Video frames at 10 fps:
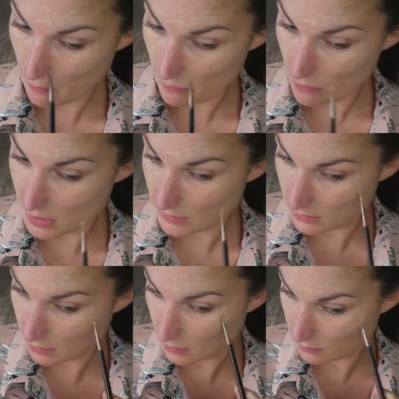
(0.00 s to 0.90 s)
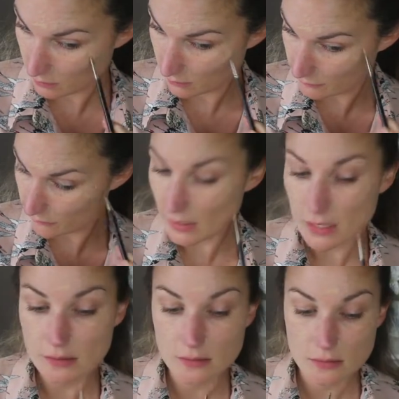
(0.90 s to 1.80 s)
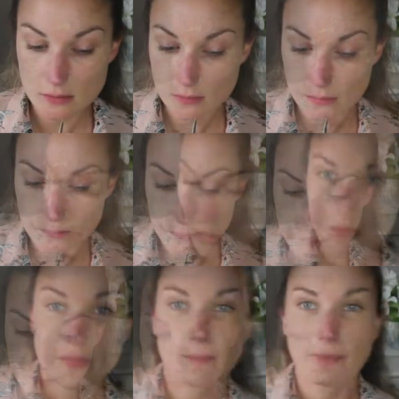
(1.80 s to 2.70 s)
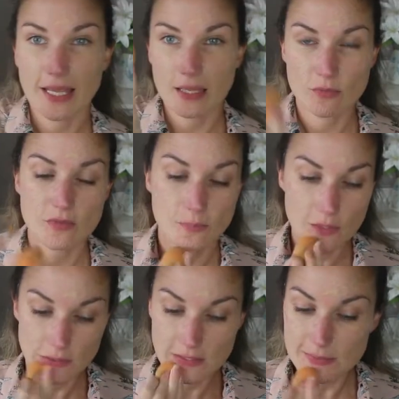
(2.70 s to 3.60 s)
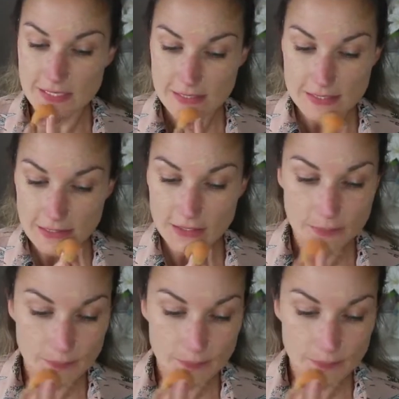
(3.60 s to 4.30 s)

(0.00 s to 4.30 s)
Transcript: right side of my face. Then back in with the beauty blender